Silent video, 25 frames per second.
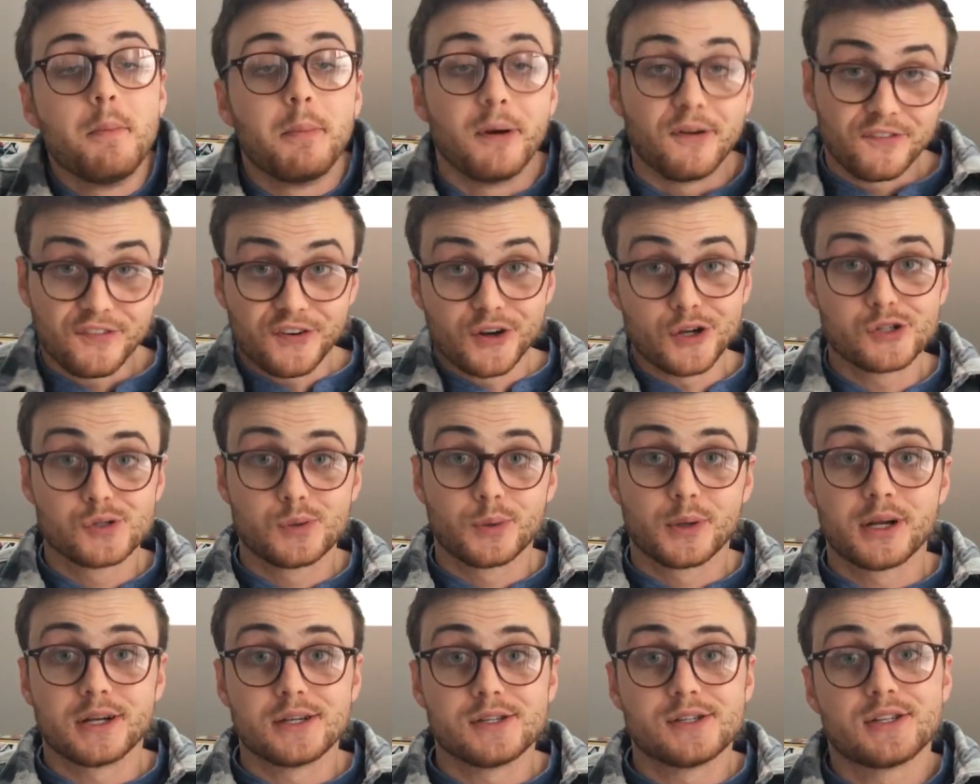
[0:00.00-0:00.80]
But
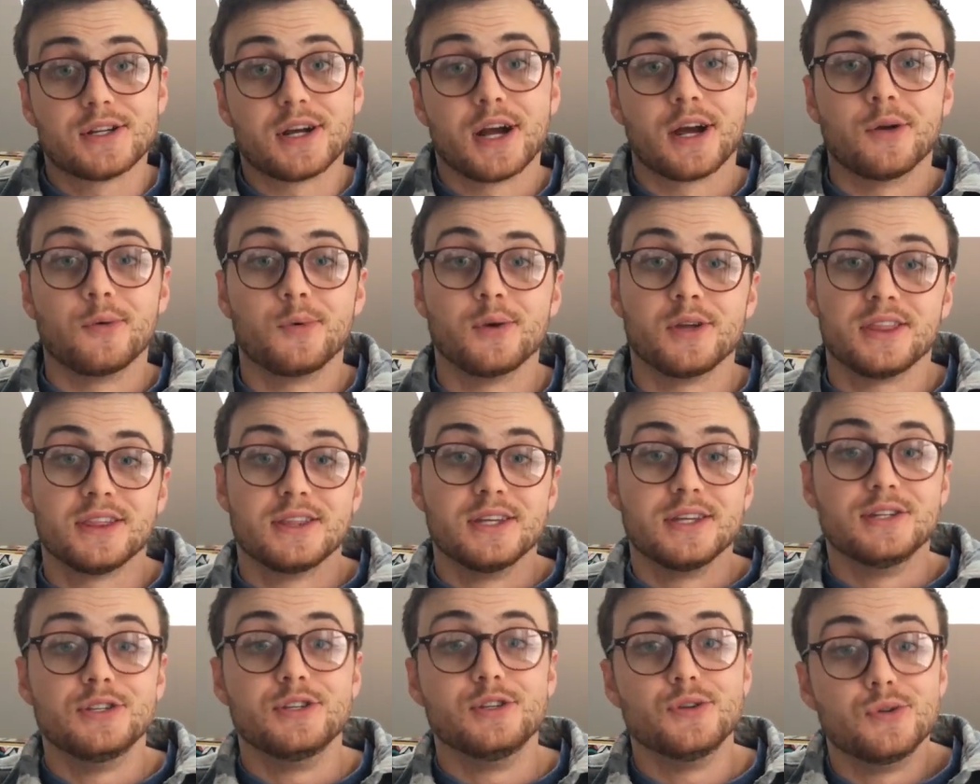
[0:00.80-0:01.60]
first we're going to start
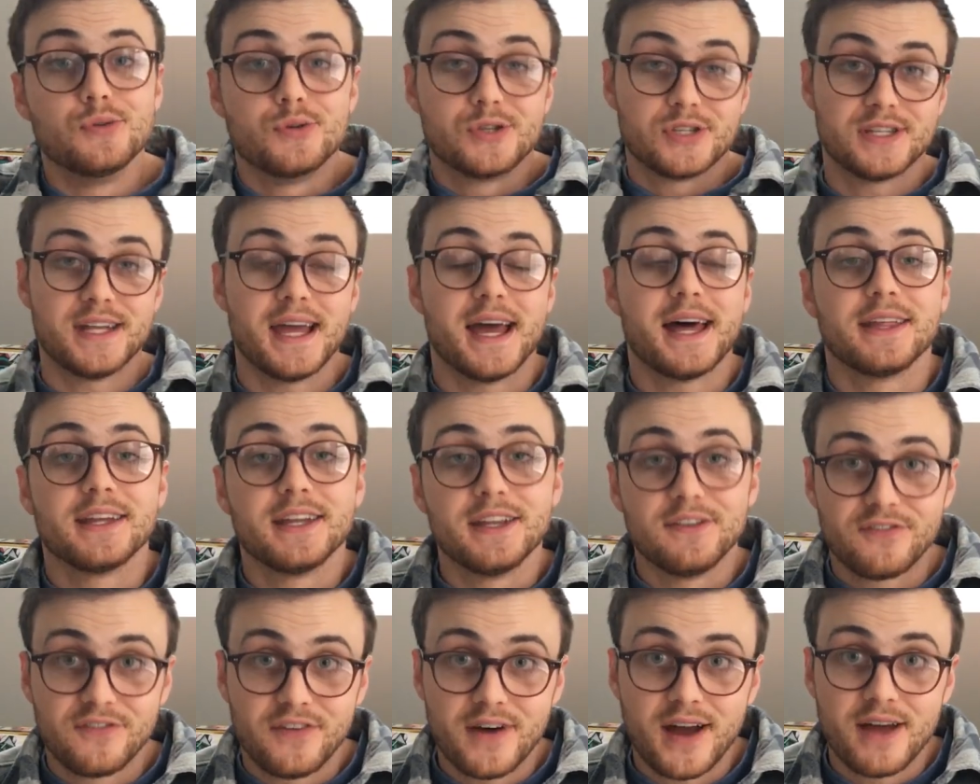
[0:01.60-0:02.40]
with the new Stallion